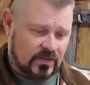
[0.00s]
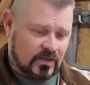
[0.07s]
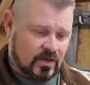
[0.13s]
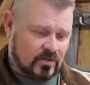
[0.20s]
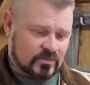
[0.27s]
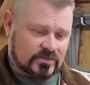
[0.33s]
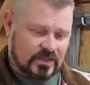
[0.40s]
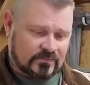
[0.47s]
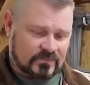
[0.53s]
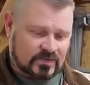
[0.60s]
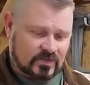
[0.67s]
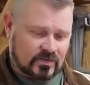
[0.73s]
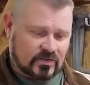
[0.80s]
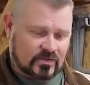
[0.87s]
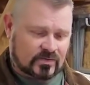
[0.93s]
Holds up
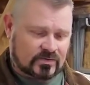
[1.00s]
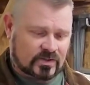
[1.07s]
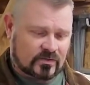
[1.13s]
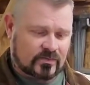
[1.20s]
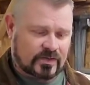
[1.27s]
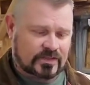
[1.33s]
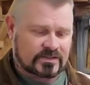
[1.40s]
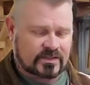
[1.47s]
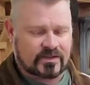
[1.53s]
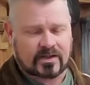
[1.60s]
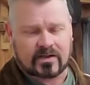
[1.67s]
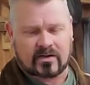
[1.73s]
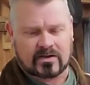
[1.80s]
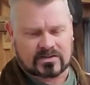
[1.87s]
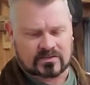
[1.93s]
to 2 inch. I
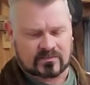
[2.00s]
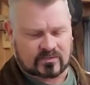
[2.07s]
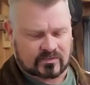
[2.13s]
think it goes from